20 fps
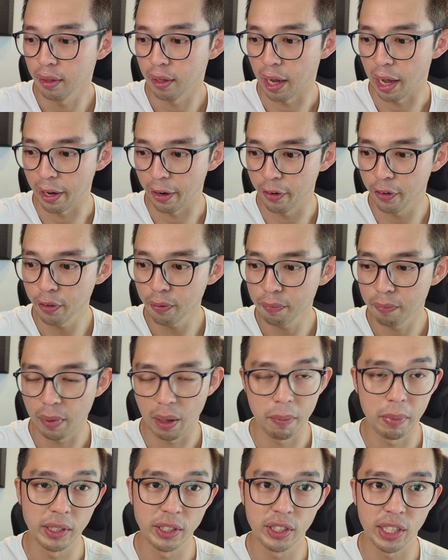I don't know,
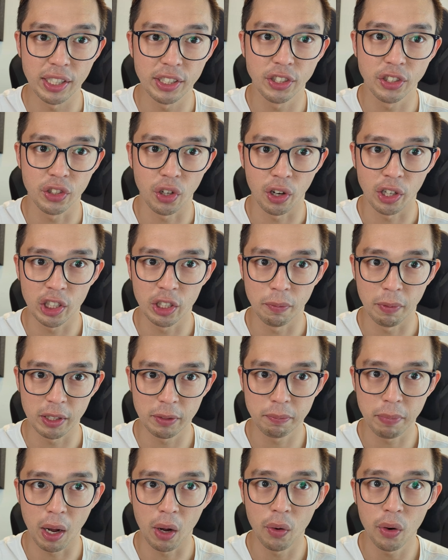maybe it's just drawing too
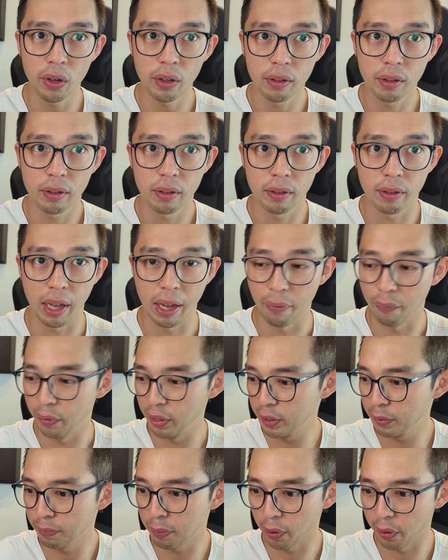much power, at
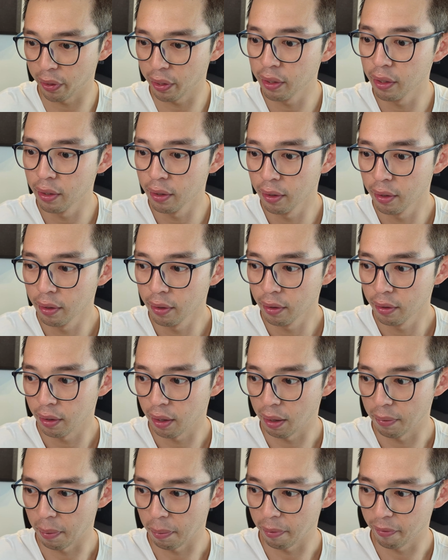which point
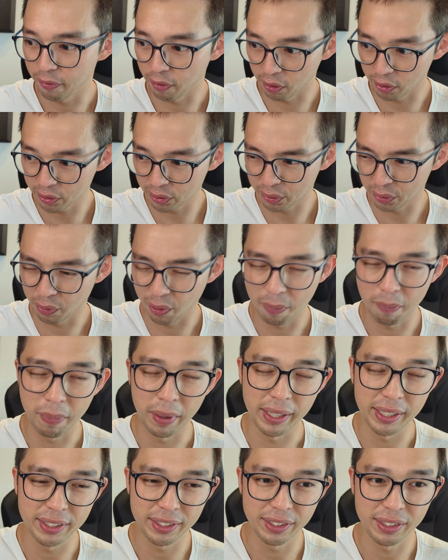I may be forced to
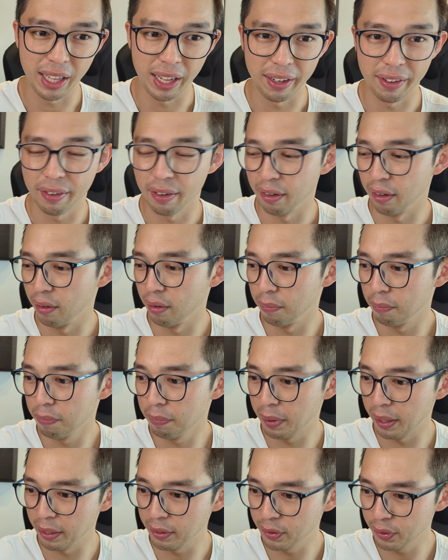replace that
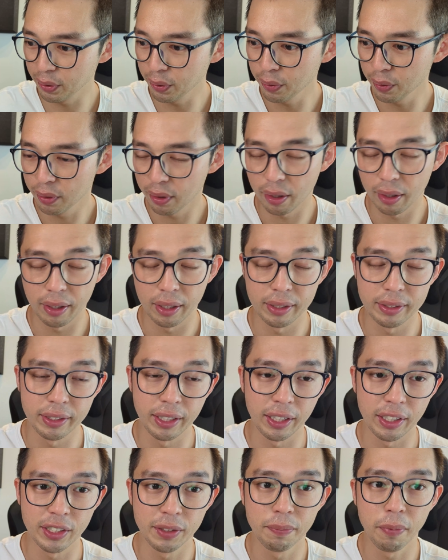PSU. I
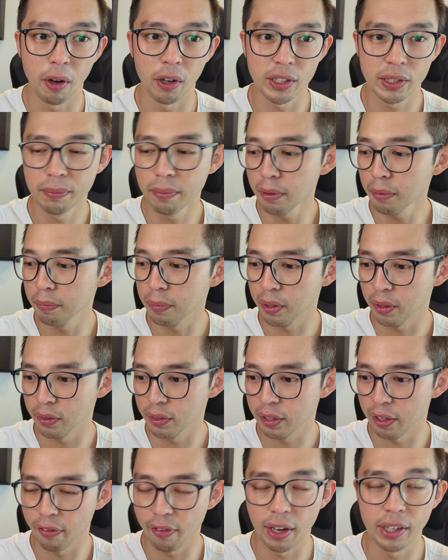think it's possible because
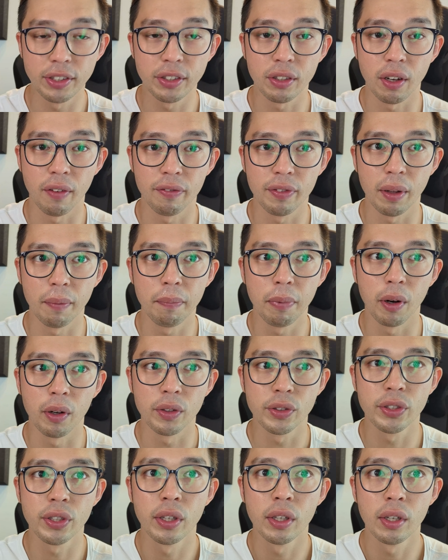the rest of the
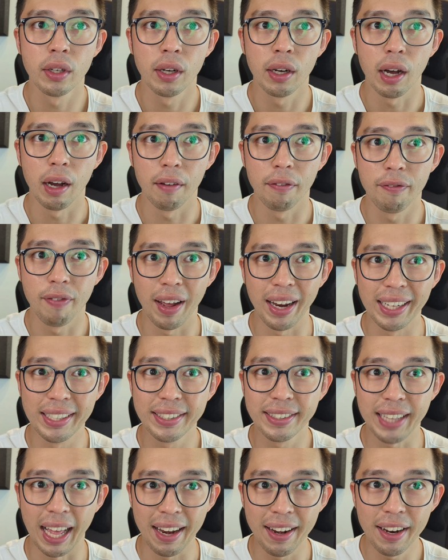ports are fairly
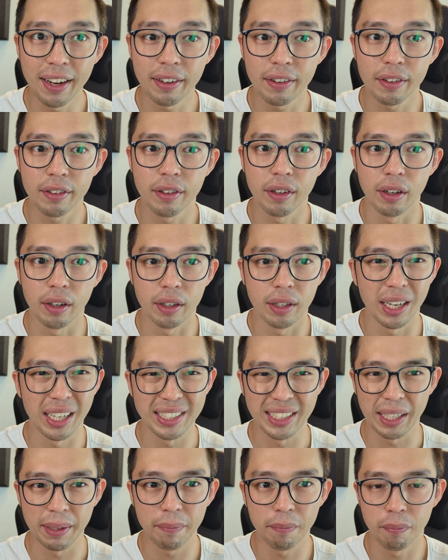standard,
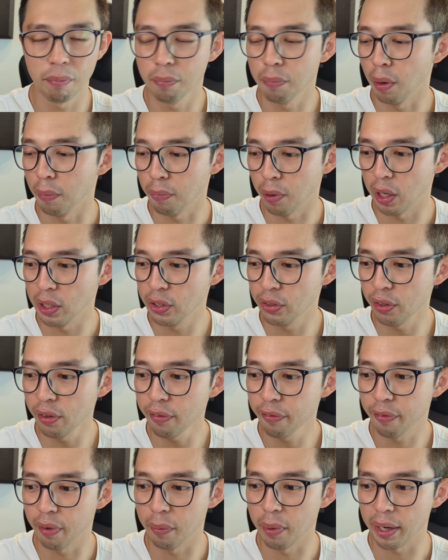nothing proprietary
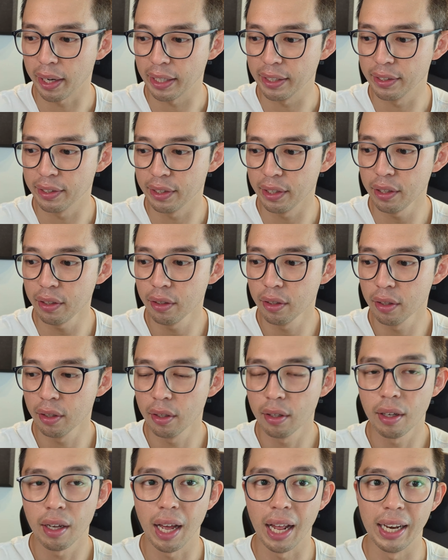from what I can see,
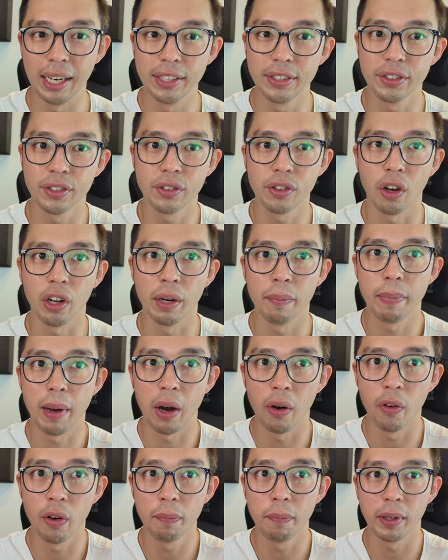at least on a
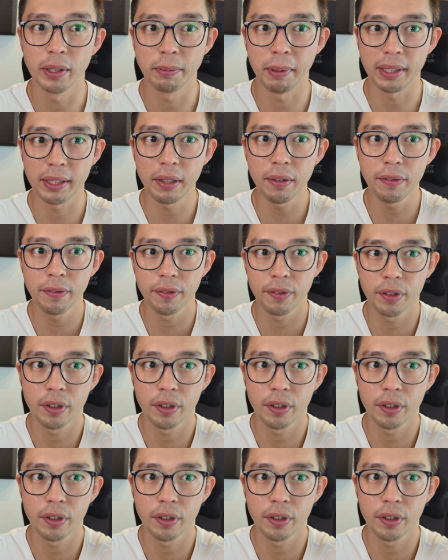power perspective.